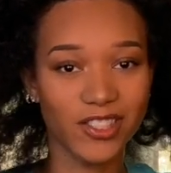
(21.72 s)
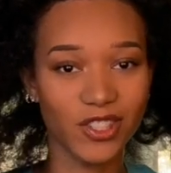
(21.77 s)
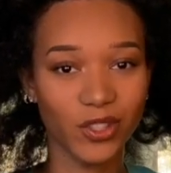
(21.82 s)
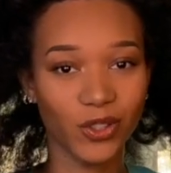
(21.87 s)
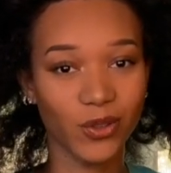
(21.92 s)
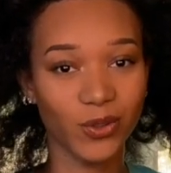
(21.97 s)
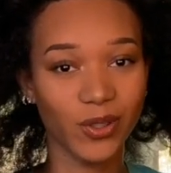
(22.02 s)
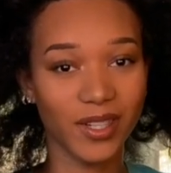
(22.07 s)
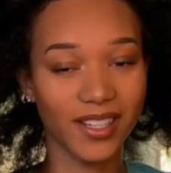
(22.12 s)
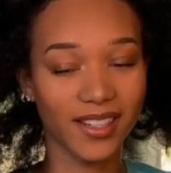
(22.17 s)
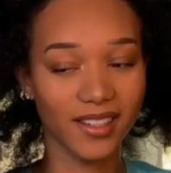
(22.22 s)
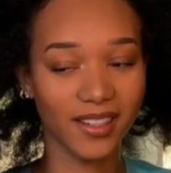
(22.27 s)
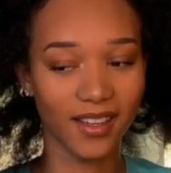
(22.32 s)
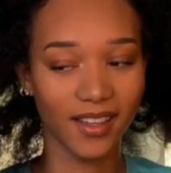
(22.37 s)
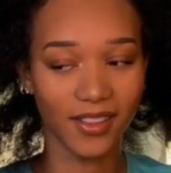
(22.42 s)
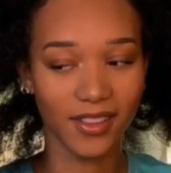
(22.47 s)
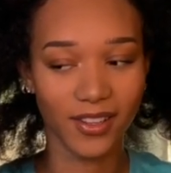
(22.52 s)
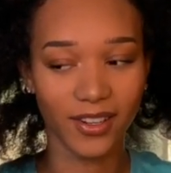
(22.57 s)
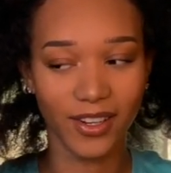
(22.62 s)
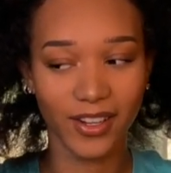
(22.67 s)
to
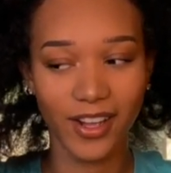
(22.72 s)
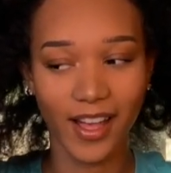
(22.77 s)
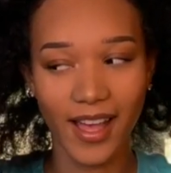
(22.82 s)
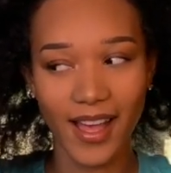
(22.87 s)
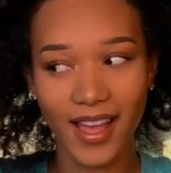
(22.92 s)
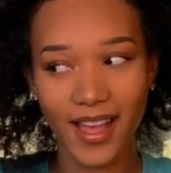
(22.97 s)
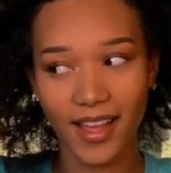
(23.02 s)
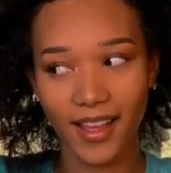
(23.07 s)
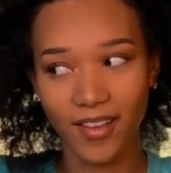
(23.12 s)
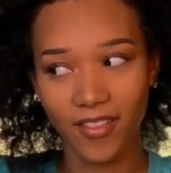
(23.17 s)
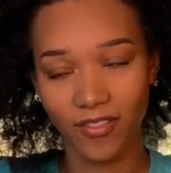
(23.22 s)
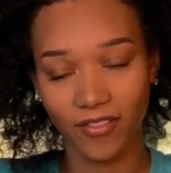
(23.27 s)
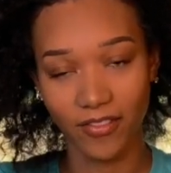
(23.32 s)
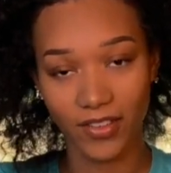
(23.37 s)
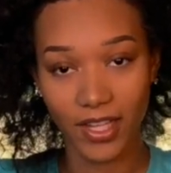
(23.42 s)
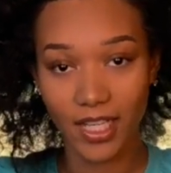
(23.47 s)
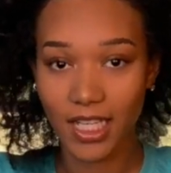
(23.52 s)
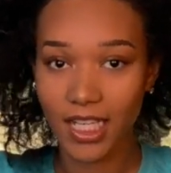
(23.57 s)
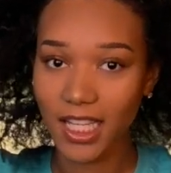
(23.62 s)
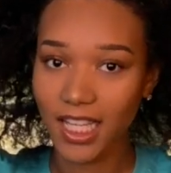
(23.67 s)
another
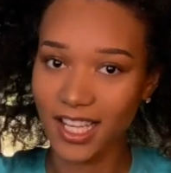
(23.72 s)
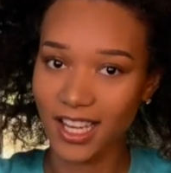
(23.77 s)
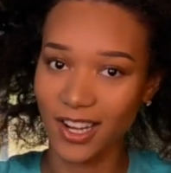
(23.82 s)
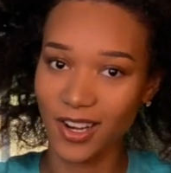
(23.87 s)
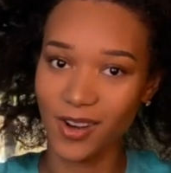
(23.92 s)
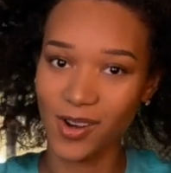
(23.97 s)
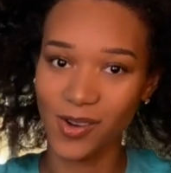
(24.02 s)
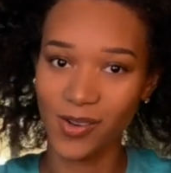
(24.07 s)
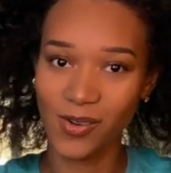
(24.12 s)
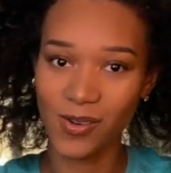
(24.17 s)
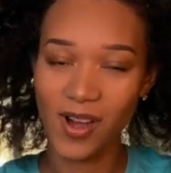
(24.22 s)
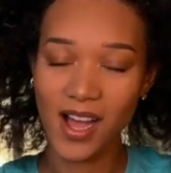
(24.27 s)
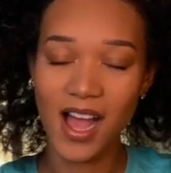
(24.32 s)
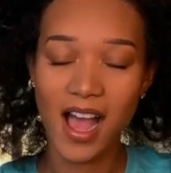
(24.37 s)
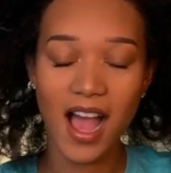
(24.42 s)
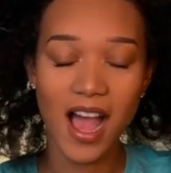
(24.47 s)
video.